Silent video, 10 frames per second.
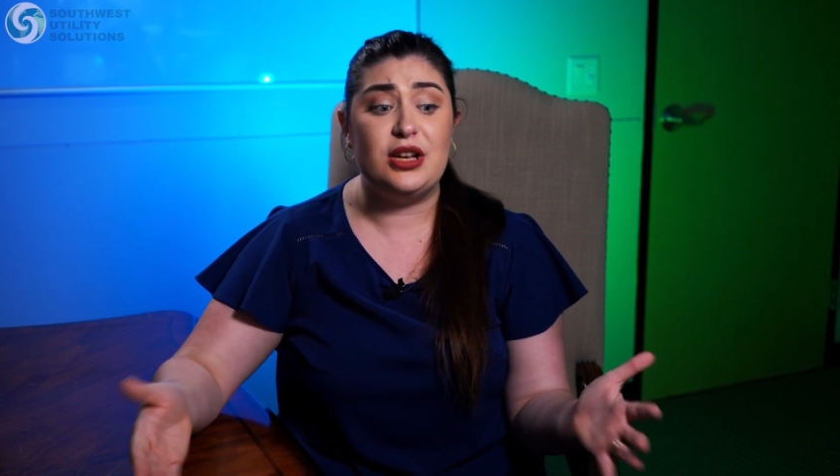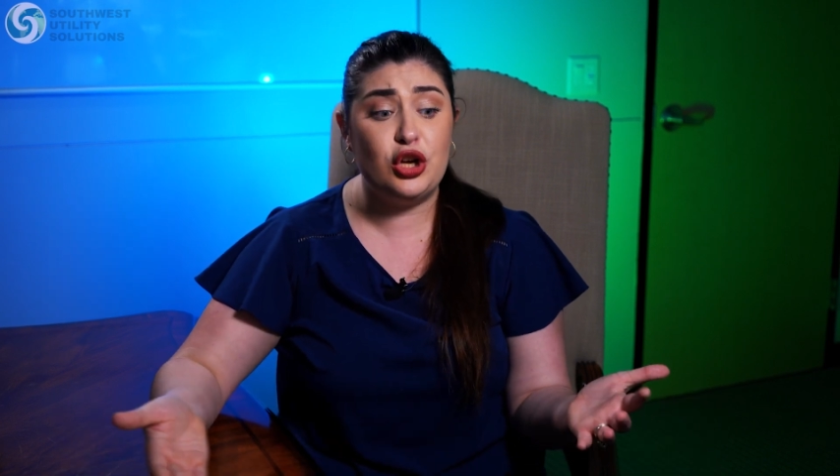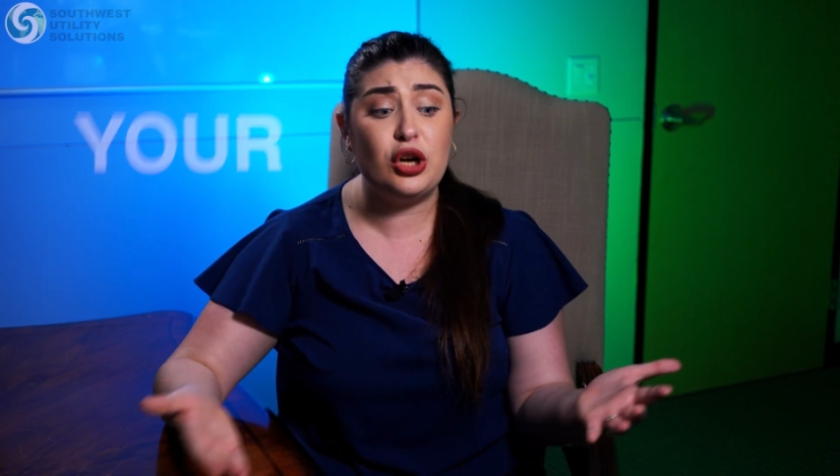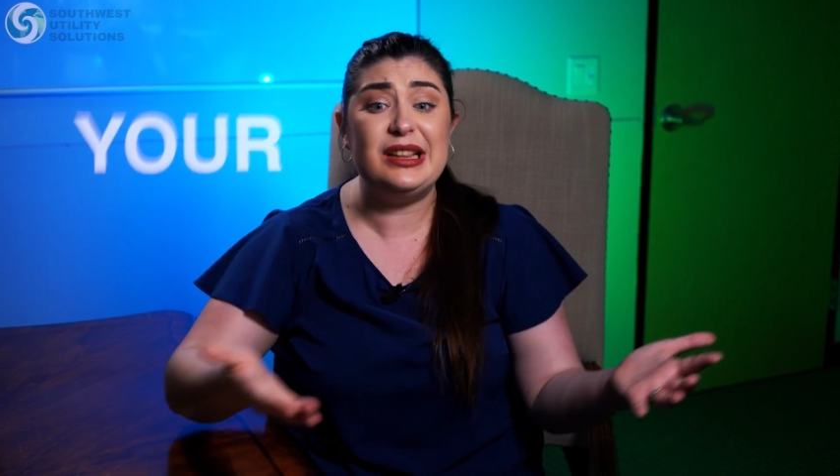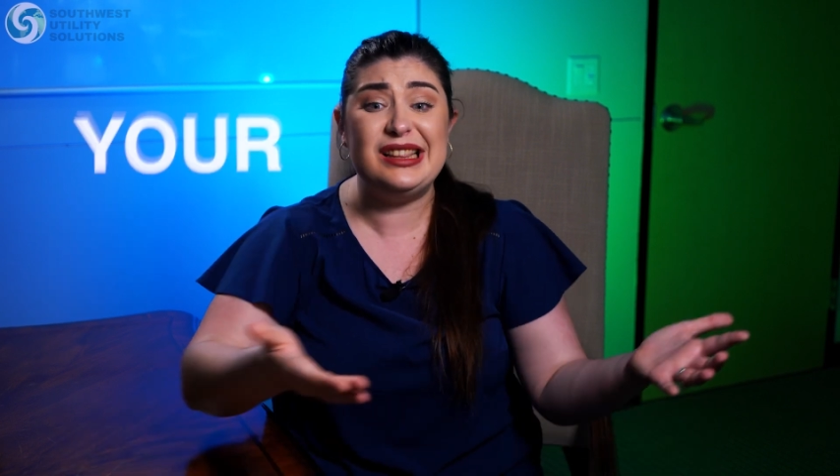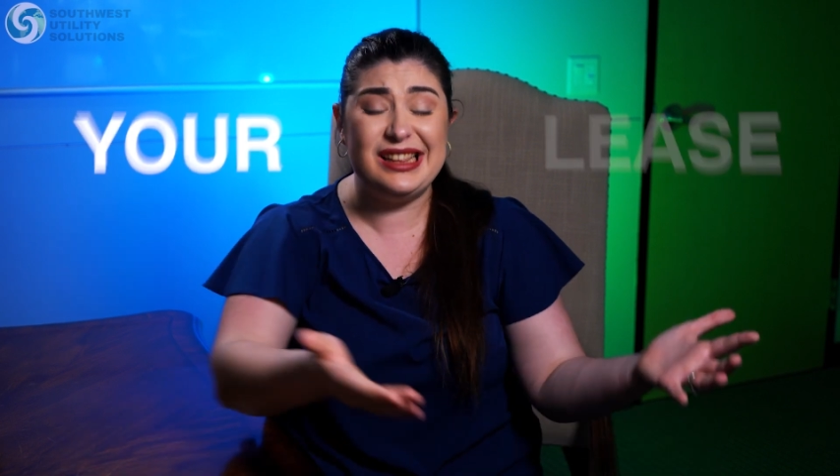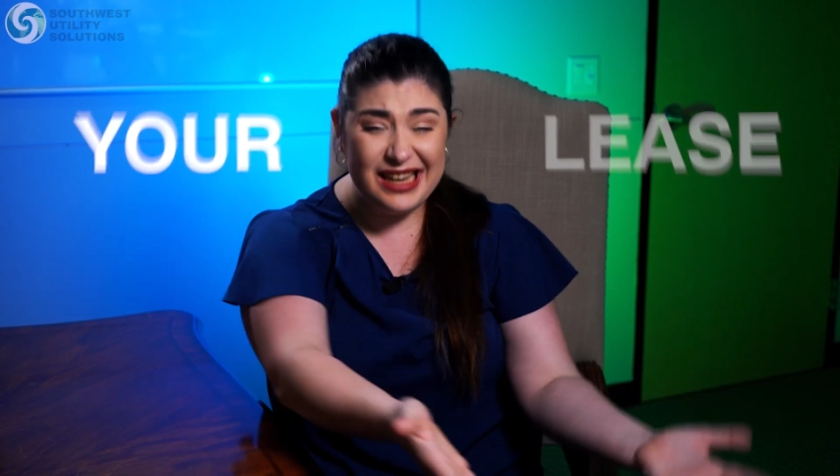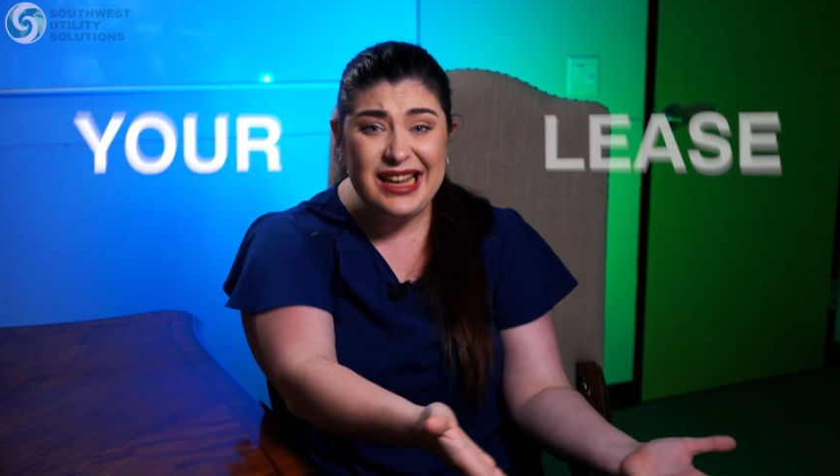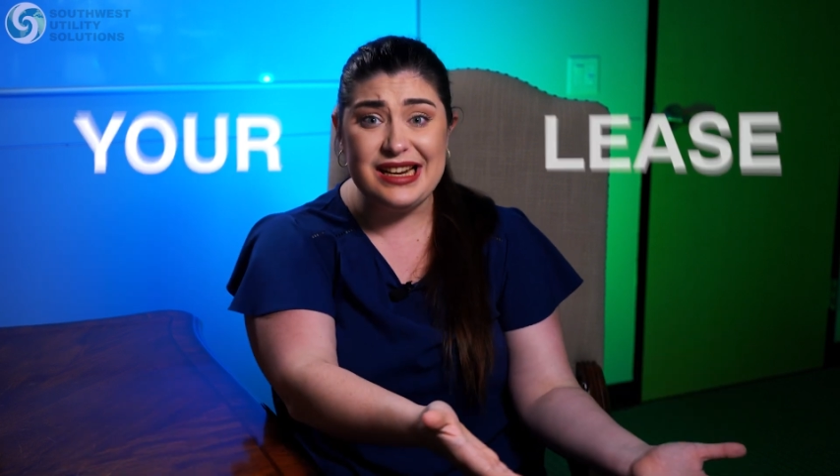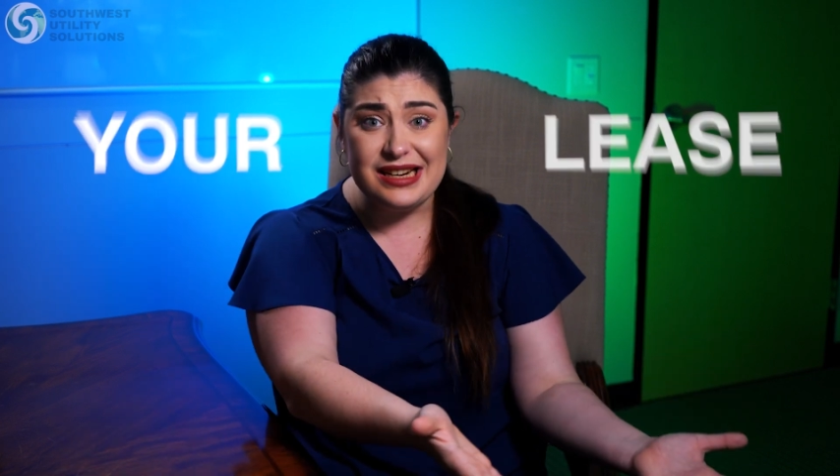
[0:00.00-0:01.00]
your
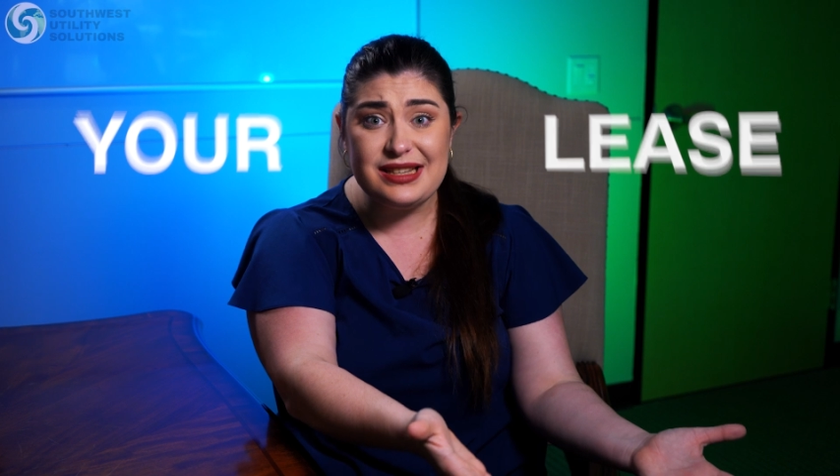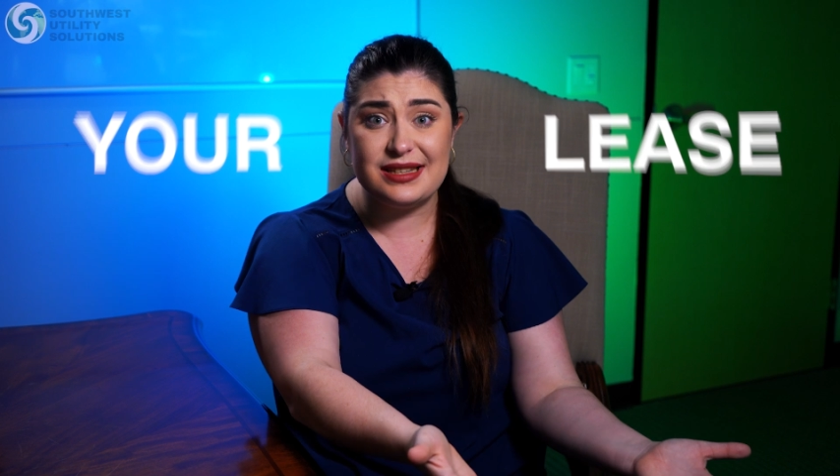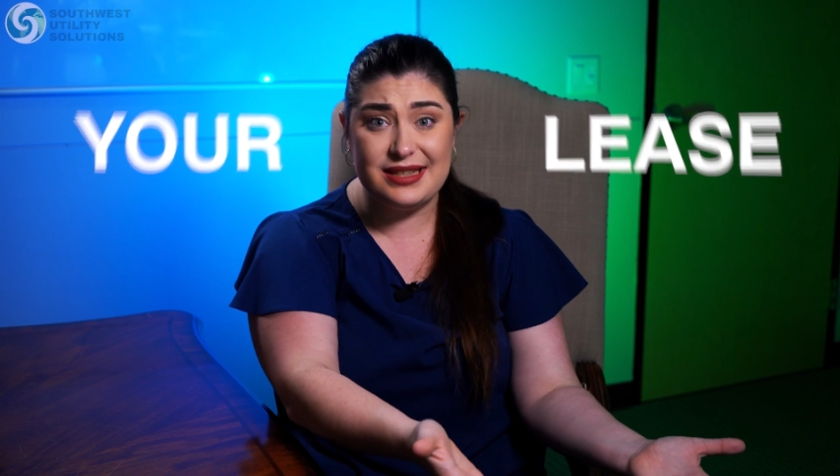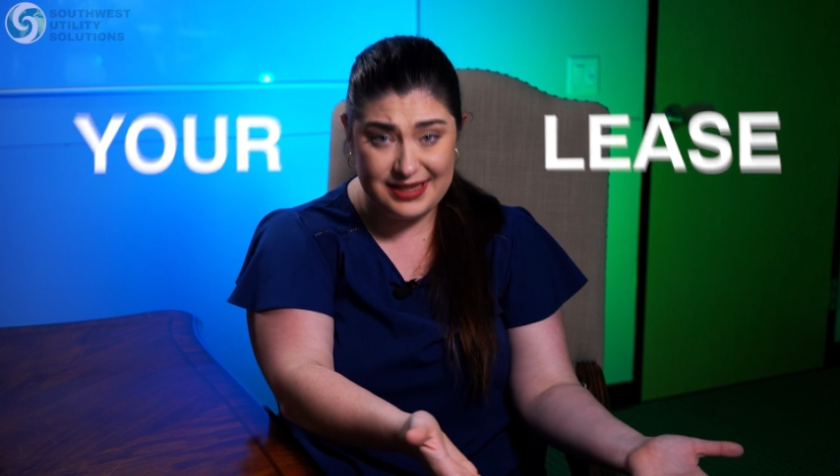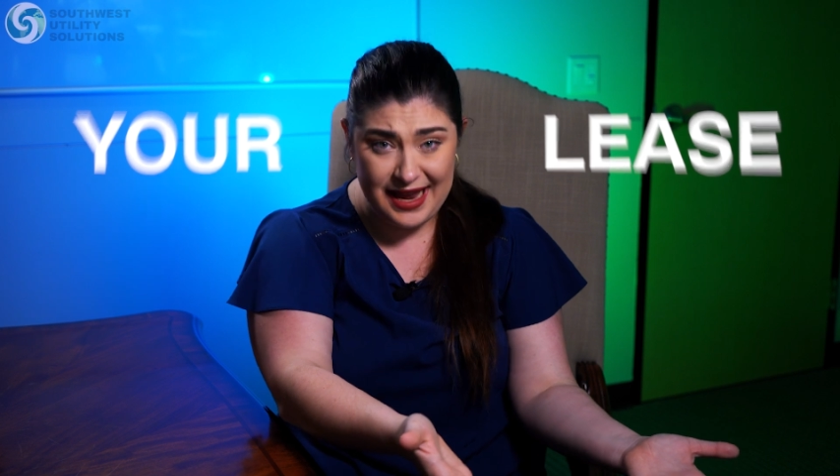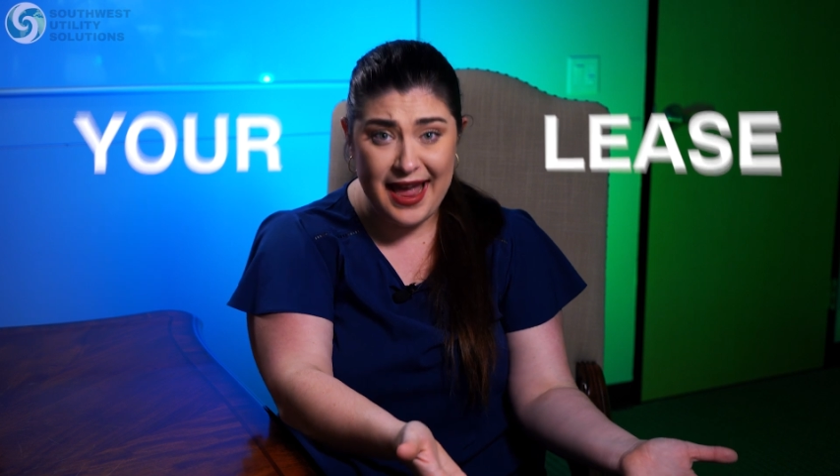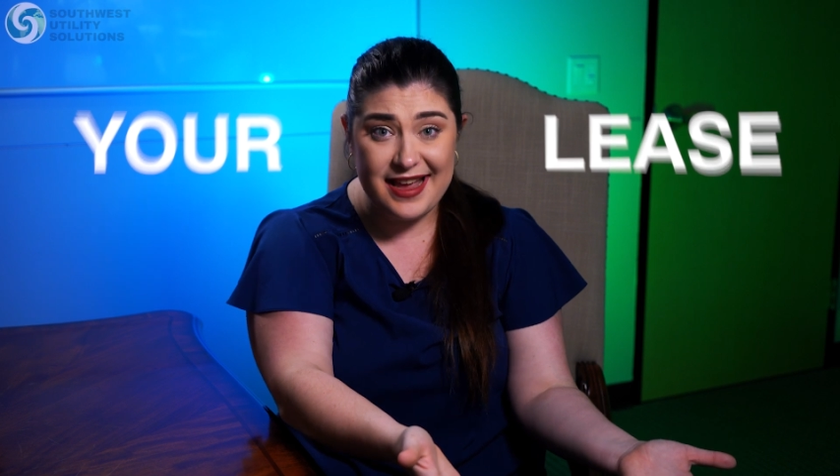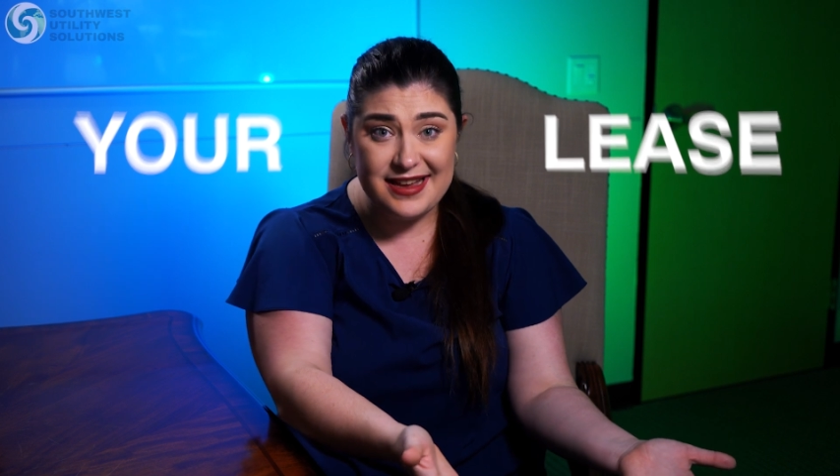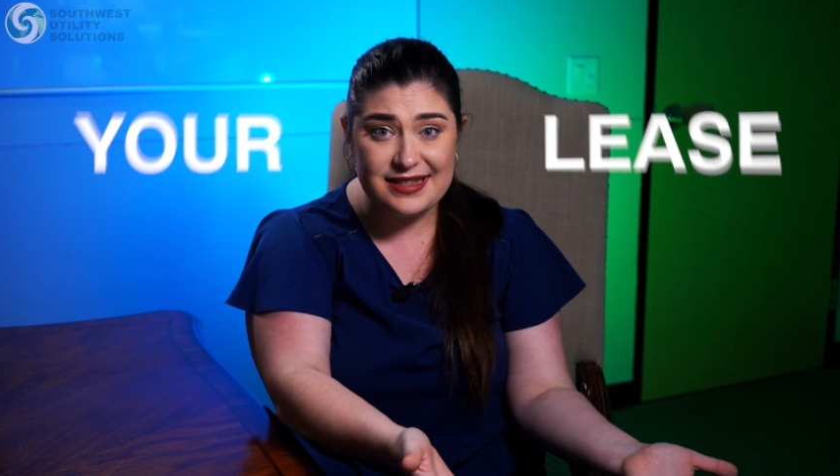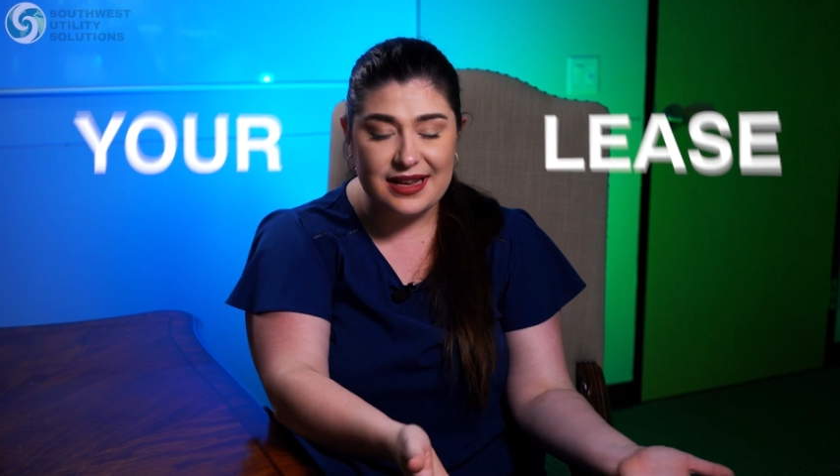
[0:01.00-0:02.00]
lease
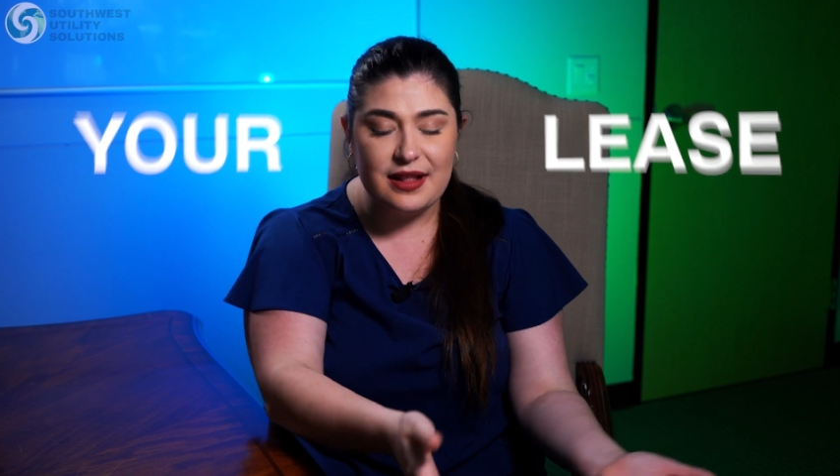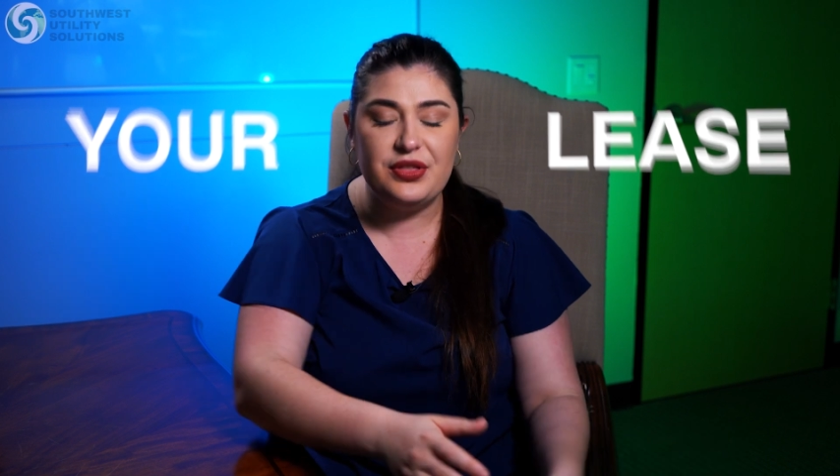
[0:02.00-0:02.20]
says